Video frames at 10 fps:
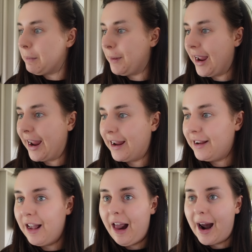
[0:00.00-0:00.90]
happy.
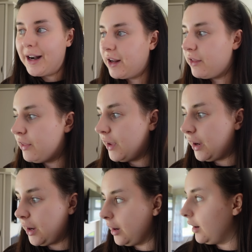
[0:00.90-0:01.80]
And
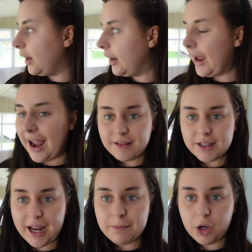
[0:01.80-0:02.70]
the
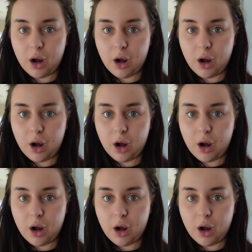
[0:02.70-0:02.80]
entertainment